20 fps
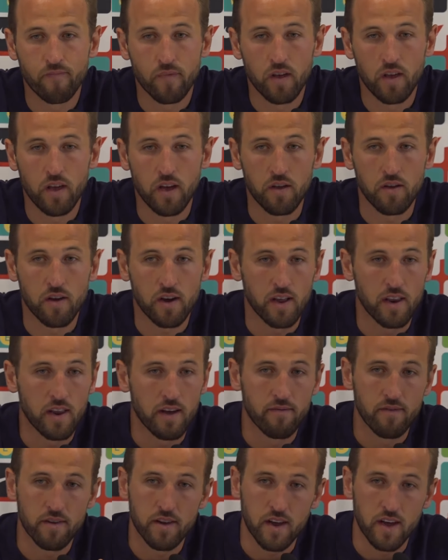you can
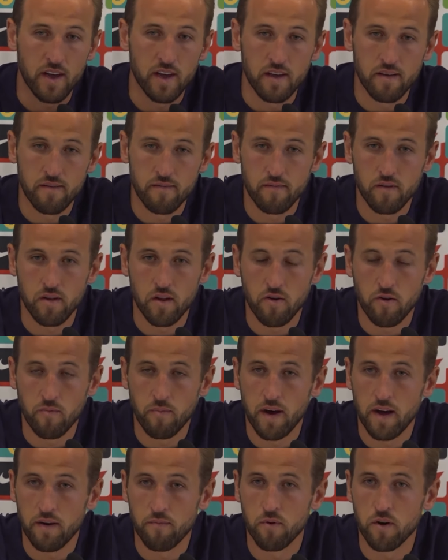never say, you know, a
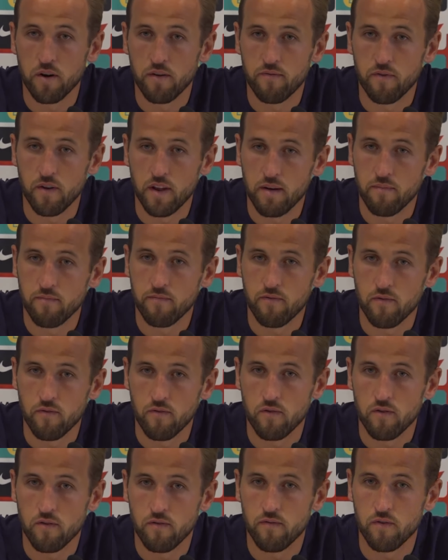bad word for them
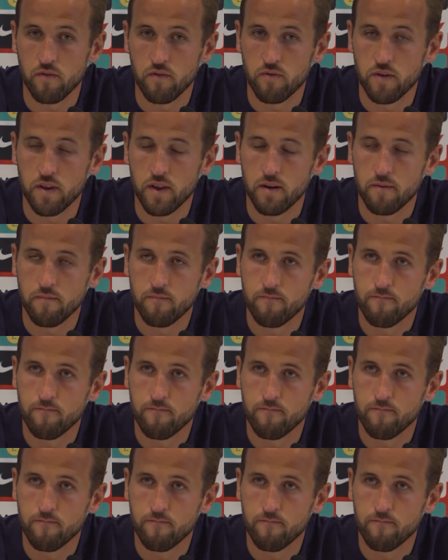for doing that.